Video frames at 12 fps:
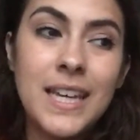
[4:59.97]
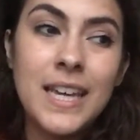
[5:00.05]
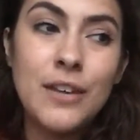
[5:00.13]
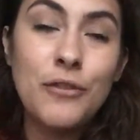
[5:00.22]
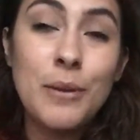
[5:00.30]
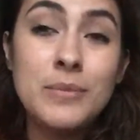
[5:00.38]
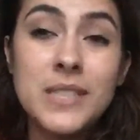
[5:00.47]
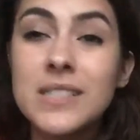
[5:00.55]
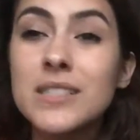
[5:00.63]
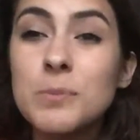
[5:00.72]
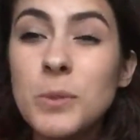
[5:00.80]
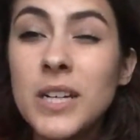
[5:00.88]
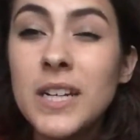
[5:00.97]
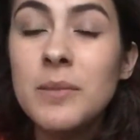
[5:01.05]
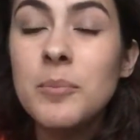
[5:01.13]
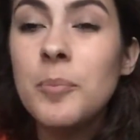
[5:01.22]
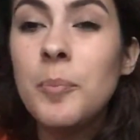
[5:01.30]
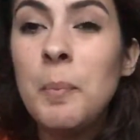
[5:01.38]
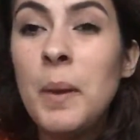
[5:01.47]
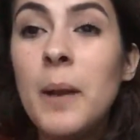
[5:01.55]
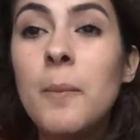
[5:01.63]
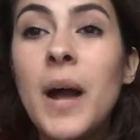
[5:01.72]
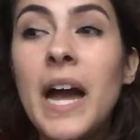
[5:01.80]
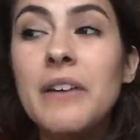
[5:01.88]
if I'm desperate.
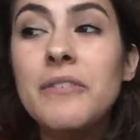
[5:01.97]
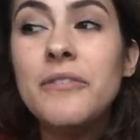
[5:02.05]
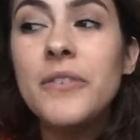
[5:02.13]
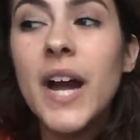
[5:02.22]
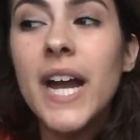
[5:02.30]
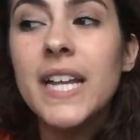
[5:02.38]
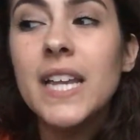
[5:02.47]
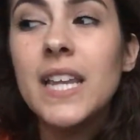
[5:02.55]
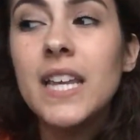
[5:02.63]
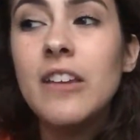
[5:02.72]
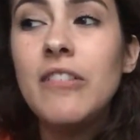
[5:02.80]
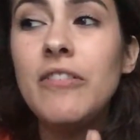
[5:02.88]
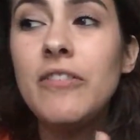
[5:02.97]
But I finally